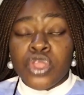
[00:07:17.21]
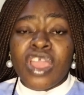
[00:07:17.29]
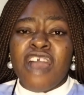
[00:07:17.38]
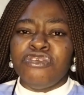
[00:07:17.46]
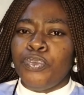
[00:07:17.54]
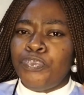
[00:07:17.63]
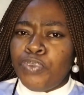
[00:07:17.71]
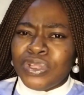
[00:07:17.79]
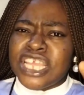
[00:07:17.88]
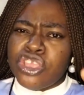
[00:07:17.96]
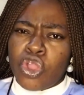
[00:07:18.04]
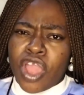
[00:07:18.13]
You have to
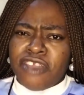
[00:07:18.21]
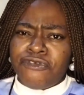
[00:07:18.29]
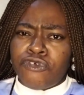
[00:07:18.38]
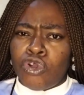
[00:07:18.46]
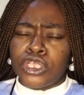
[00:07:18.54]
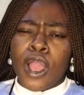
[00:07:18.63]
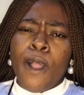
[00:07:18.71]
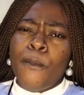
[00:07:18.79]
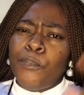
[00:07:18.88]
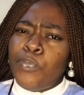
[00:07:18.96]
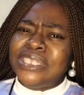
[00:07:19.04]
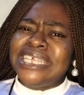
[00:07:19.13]
put in your effort.
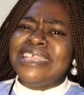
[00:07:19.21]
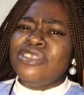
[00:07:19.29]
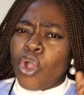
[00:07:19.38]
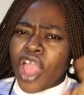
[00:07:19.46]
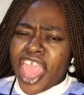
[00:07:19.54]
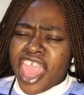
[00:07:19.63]
Put in your